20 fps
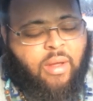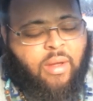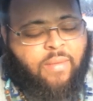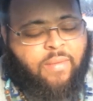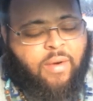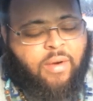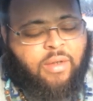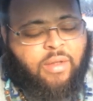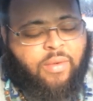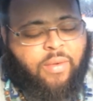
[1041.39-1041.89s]

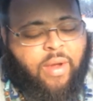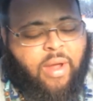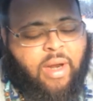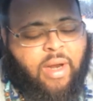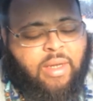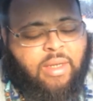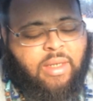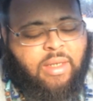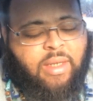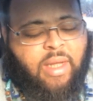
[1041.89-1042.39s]
Verse 3, and
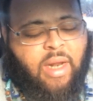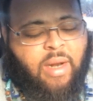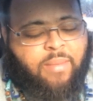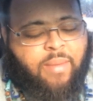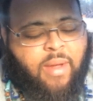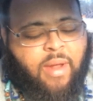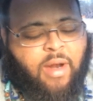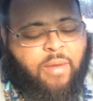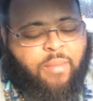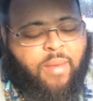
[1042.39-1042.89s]
as he sat
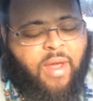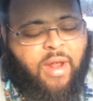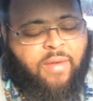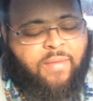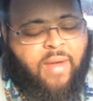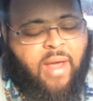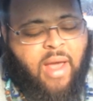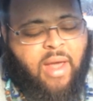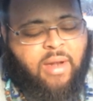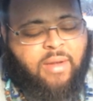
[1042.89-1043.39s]
upon the Mount
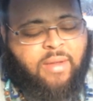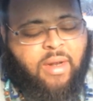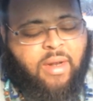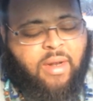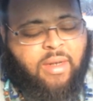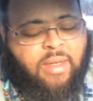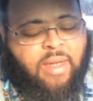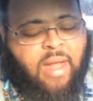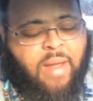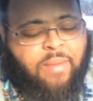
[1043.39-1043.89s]
of Olives, the
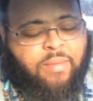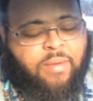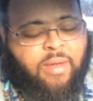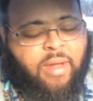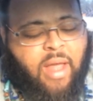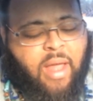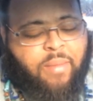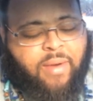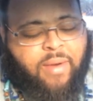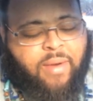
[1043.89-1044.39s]
disciples
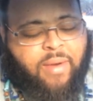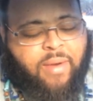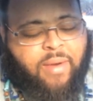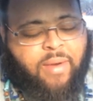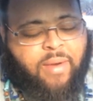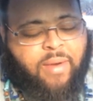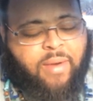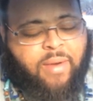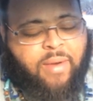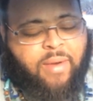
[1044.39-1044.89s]
came unto
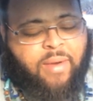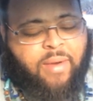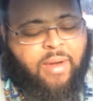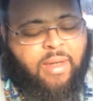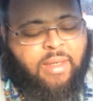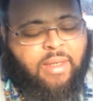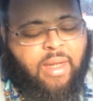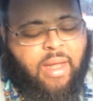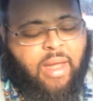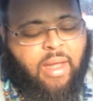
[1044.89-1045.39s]
him privately,
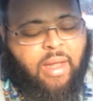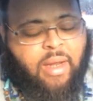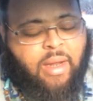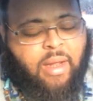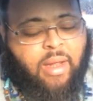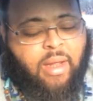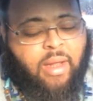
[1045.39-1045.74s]
saying,